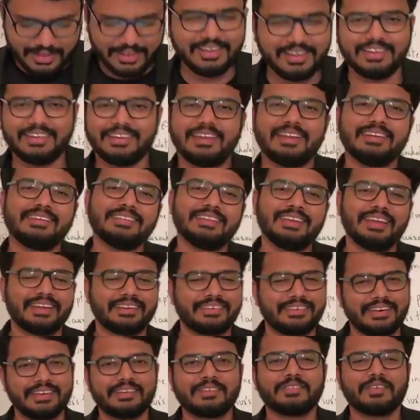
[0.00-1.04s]
And I think like
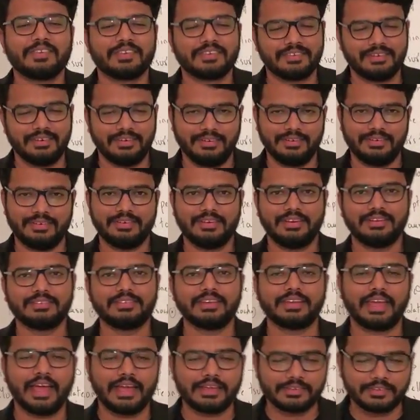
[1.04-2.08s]
trick question. It's a
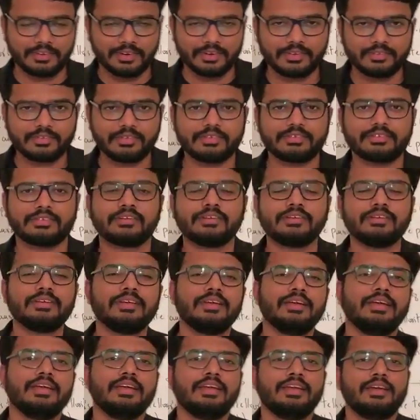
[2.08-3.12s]
casual question,
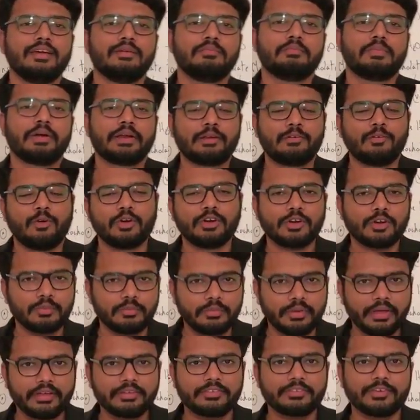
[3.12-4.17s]
but I wanted to
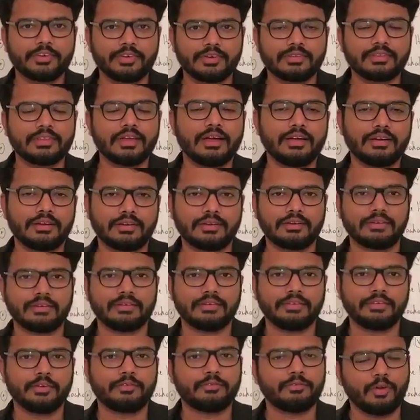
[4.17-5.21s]
make sure that
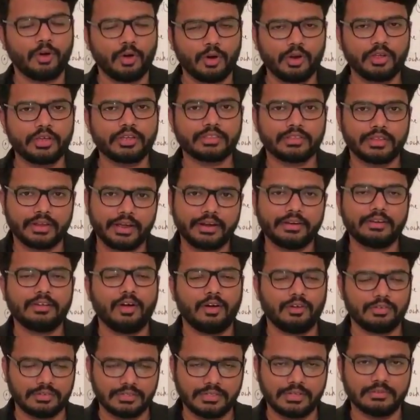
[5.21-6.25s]
you're following the right
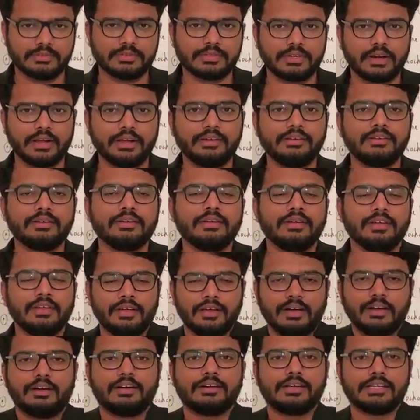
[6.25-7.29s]
concepts, right?
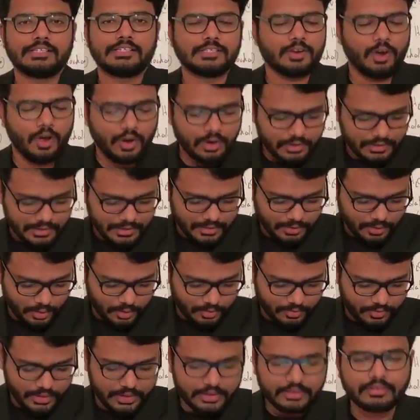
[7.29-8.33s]
It's not that
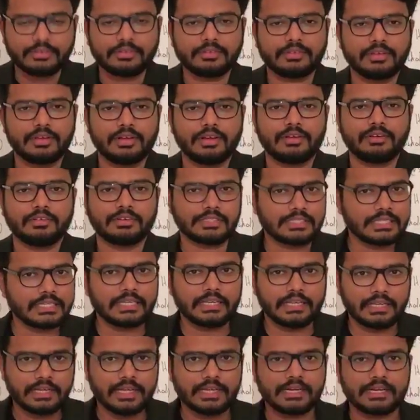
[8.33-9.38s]
always,
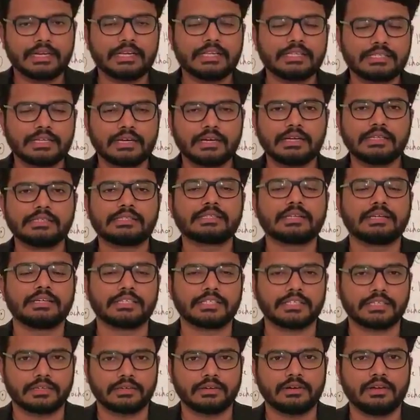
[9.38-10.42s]
at least in
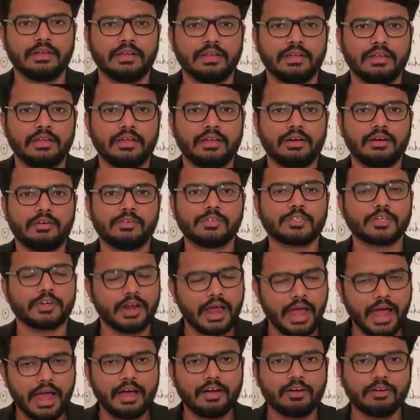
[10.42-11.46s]
discussion, we should
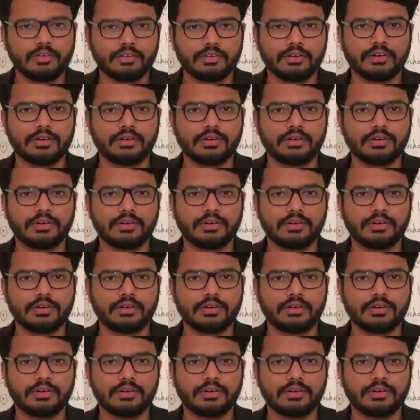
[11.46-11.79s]
have